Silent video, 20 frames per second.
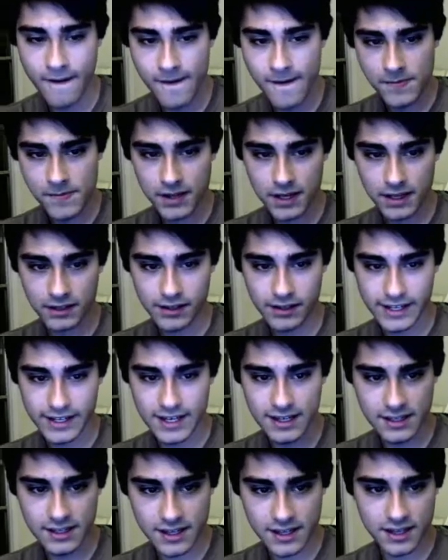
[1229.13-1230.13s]
like
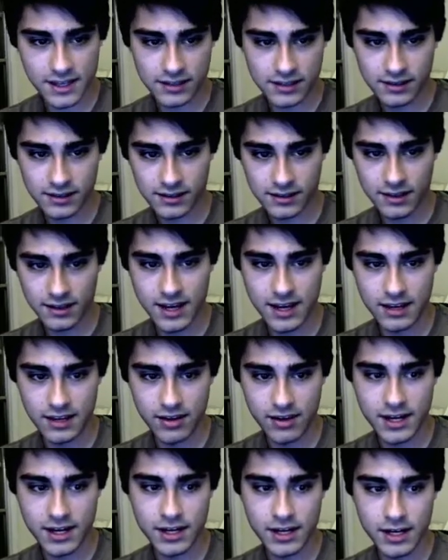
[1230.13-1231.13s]
into this thing right
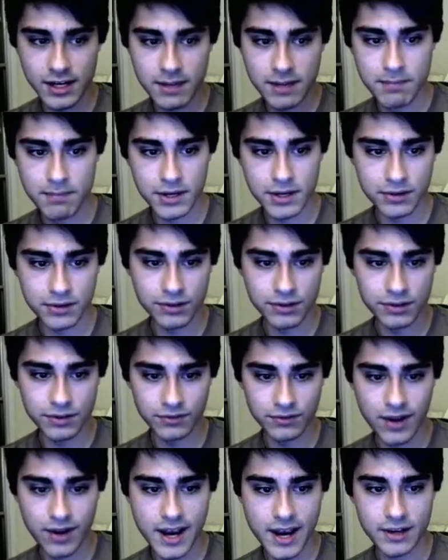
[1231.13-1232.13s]
here in the middle is
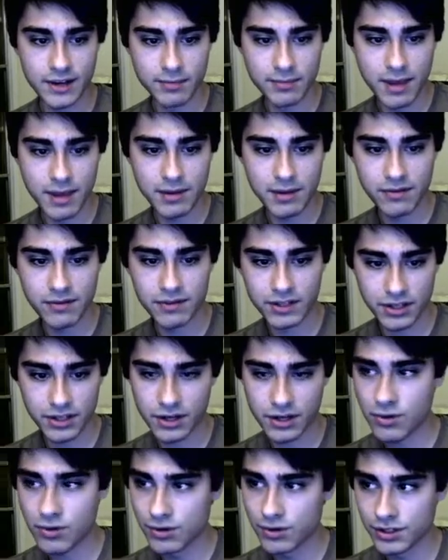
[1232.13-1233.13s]
fine, or maybe even to the
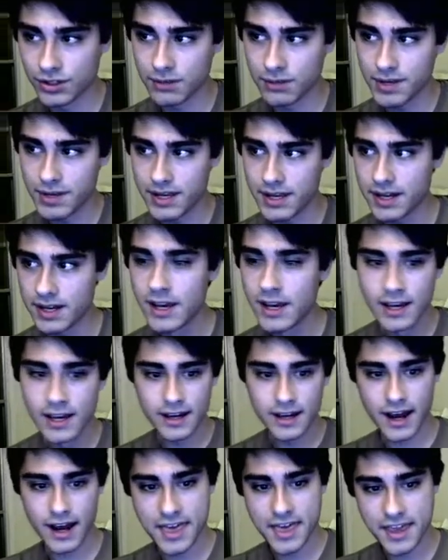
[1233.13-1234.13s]
corner a bit.
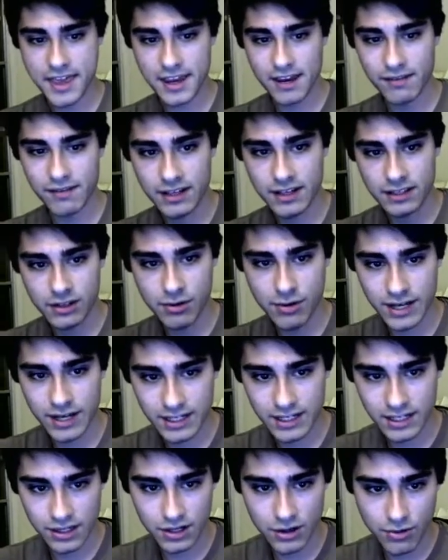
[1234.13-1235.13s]
I think of it as going into
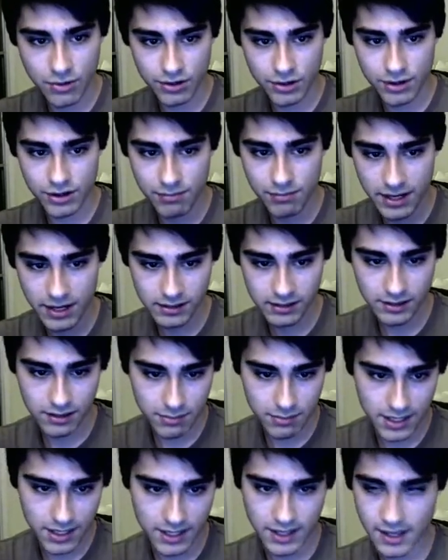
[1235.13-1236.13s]
the corner and pressing
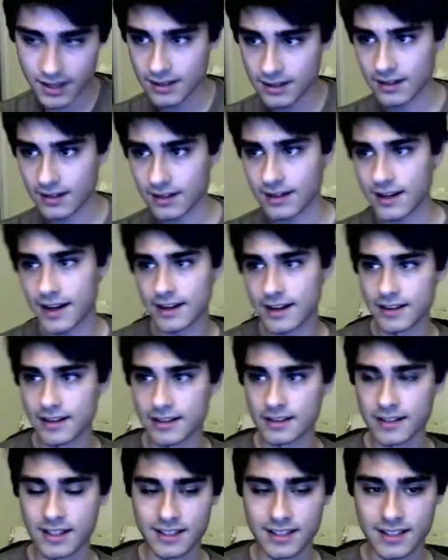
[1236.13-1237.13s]
B. That kind of is
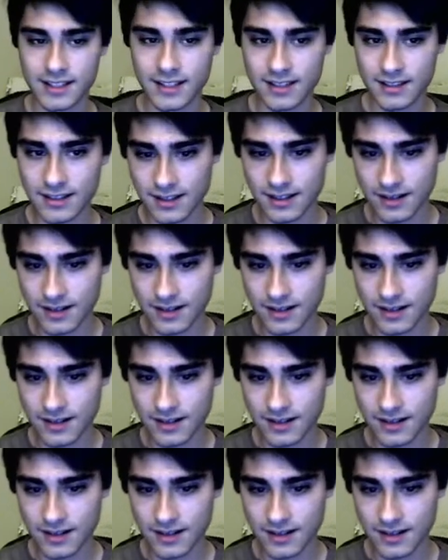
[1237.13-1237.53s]
consistent.